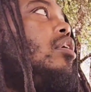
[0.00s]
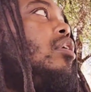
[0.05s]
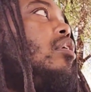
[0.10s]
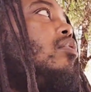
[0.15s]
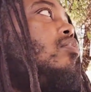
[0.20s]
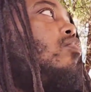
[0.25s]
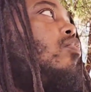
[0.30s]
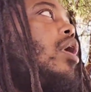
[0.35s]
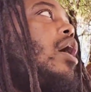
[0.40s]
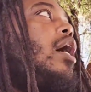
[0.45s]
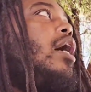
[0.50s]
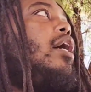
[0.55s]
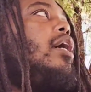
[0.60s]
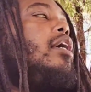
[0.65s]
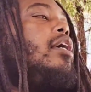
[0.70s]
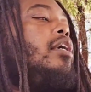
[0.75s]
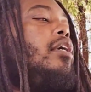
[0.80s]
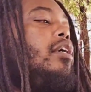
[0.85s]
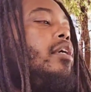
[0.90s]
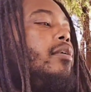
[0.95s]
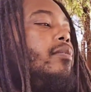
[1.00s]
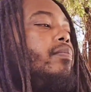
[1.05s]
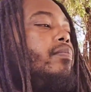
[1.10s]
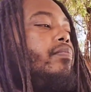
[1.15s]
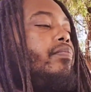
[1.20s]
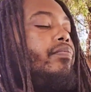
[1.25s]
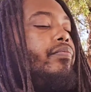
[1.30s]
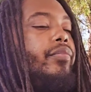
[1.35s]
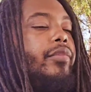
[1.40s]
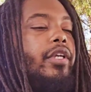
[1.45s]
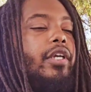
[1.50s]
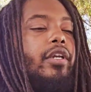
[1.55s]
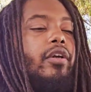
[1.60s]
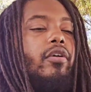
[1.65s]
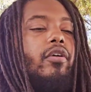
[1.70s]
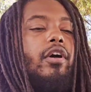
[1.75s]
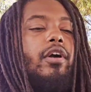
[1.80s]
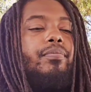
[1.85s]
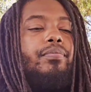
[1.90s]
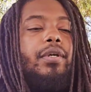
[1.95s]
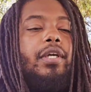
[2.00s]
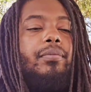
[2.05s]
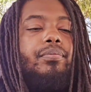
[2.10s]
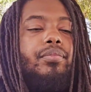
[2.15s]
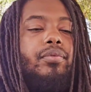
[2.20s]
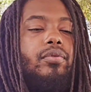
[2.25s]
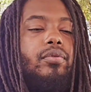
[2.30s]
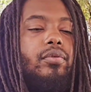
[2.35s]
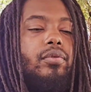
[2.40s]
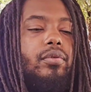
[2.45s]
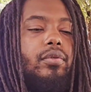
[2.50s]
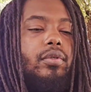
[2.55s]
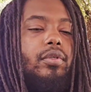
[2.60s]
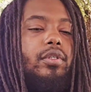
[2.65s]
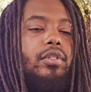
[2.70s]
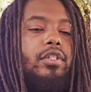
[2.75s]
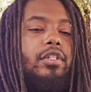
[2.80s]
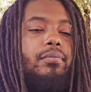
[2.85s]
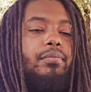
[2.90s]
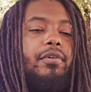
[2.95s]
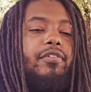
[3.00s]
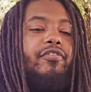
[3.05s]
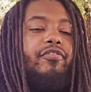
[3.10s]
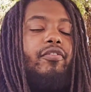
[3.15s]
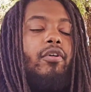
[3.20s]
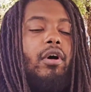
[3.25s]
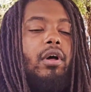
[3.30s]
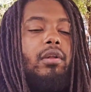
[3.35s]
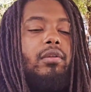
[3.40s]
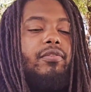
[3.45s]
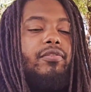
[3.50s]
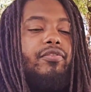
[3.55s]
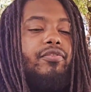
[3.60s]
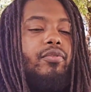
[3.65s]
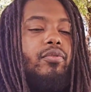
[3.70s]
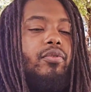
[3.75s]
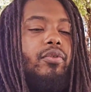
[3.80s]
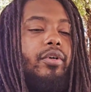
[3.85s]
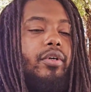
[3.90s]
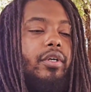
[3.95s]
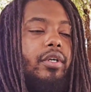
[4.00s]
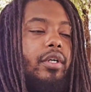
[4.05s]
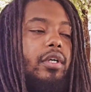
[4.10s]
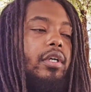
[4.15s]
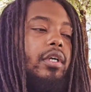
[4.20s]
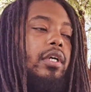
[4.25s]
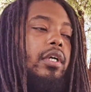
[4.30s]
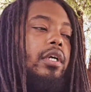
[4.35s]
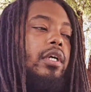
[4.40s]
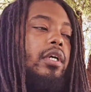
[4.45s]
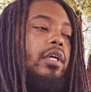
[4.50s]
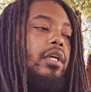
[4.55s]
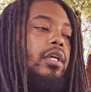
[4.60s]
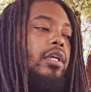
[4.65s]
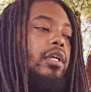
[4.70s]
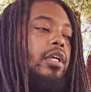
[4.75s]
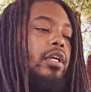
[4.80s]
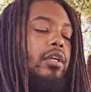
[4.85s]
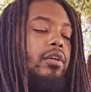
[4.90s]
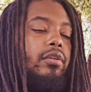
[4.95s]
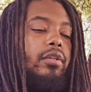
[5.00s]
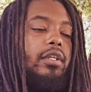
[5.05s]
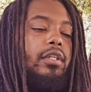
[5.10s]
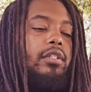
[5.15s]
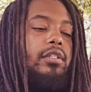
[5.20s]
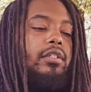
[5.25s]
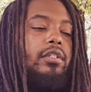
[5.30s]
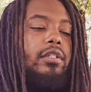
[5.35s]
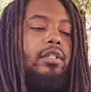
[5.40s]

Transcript: why our people should be falling for these